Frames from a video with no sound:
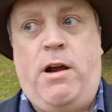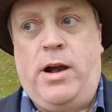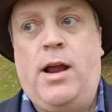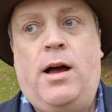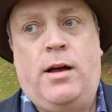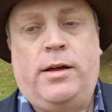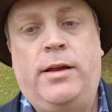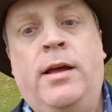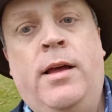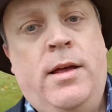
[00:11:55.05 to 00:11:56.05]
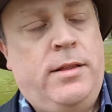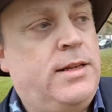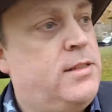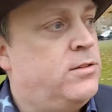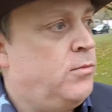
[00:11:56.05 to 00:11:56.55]
very high.
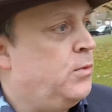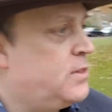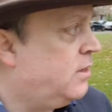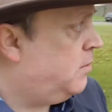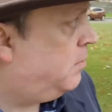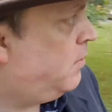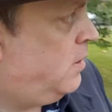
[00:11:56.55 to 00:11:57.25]
This has obviously